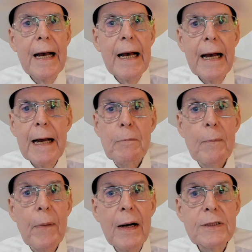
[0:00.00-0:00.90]
A
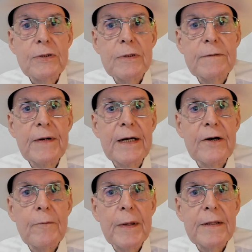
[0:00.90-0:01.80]
preposterous
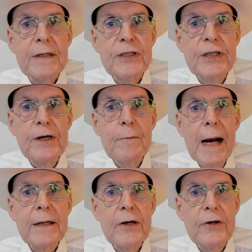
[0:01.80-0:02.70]
figure, but the sheer
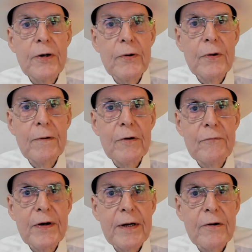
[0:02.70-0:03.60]
magnitude of the
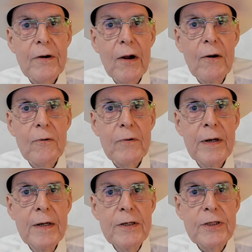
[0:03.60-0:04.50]
figure alone
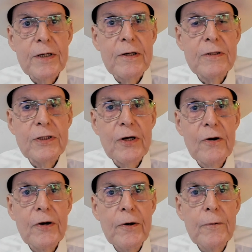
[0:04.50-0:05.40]
should
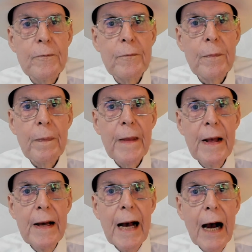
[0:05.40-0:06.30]
concern you.
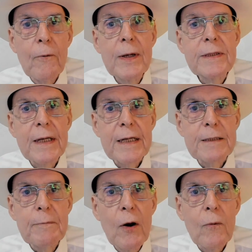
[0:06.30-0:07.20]
I recently
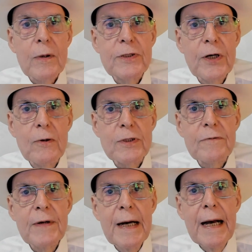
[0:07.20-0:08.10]
spoke with
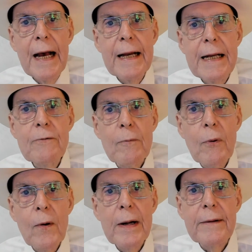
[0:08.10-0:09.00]
Joseph, and he
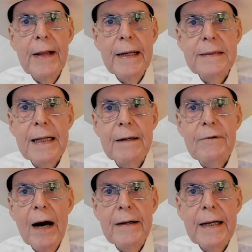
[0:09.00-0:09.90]
reported things that have
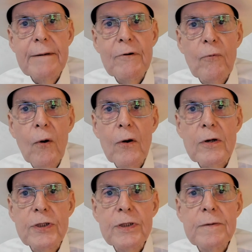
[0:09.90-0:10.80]
gotten even
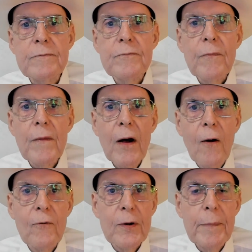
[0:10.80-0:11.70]
worse
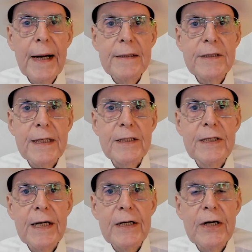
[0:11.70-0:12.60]
over the past
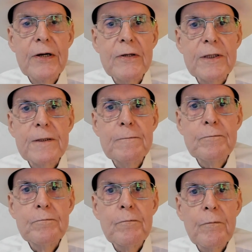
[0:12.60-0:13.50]
16 years.
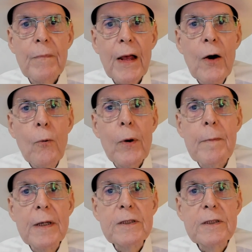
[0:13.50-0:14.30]
We must